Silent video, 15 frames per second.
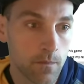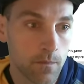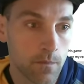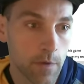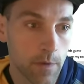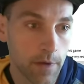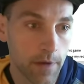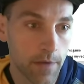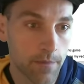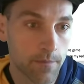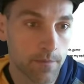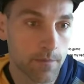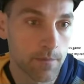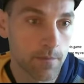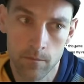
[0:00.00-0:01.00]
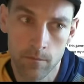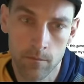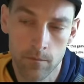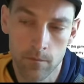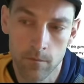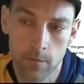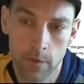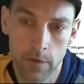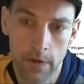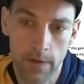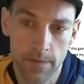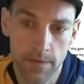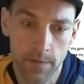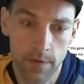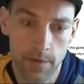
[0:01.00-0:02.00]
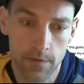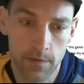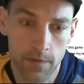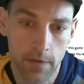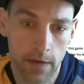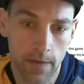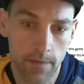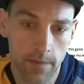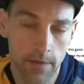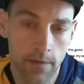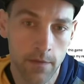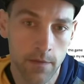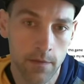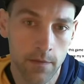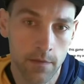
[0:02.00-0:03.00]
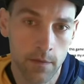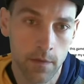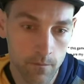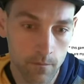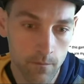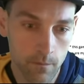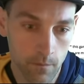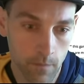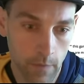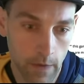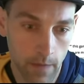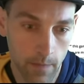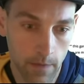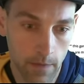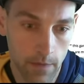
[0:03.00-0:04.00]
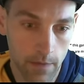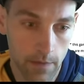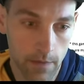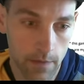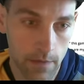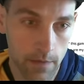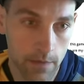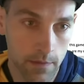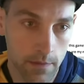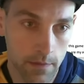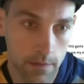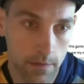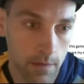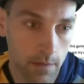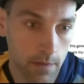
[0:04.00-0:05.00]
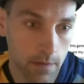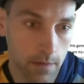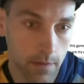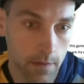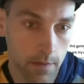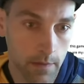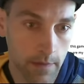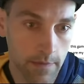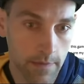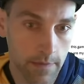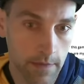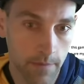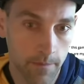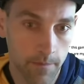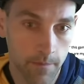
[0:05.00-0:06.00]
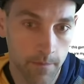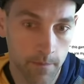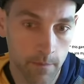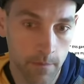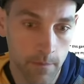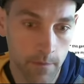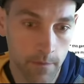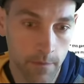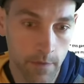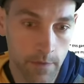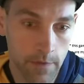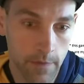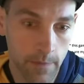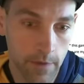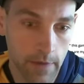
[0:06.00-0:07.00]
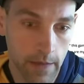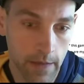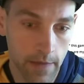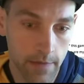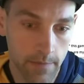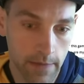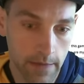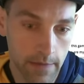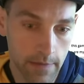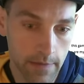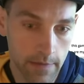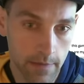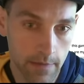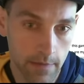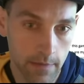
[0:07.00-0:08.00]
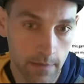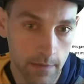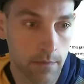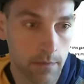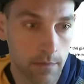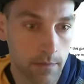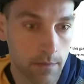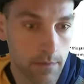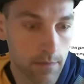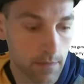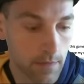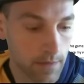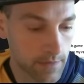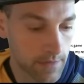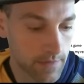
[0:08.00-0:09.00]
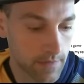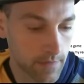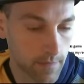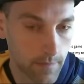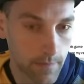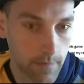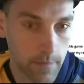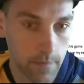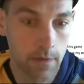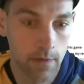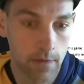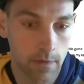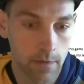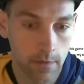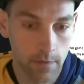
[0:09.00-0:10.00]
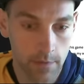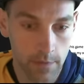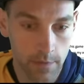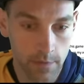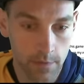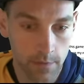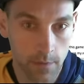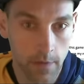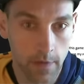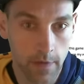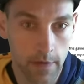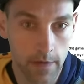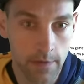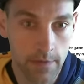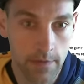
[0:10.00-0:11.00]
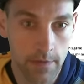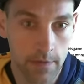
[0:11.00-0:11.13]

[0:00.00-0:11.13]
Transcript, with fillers: Okay. Grabs a putrid goblin. I will let's see. First I'm gonna hydroblast. Oh geez. Destroy this.